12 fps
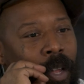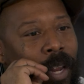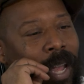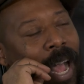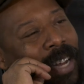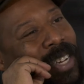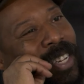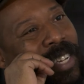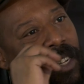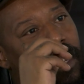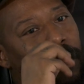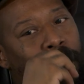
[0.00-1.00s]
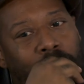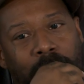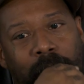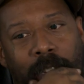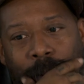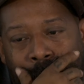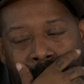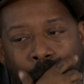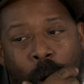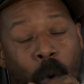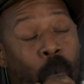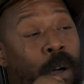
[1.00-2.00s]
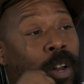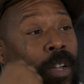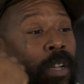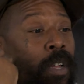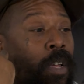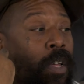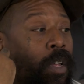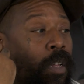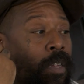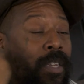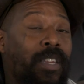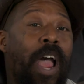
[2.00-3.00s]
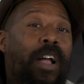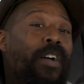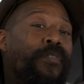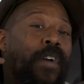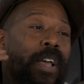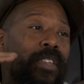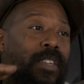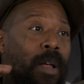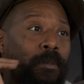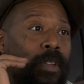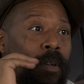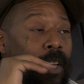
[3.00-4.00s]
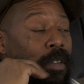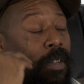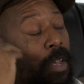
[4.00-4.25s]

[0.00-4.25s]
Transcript: that got the discipline to be or want to sacrifice something. Because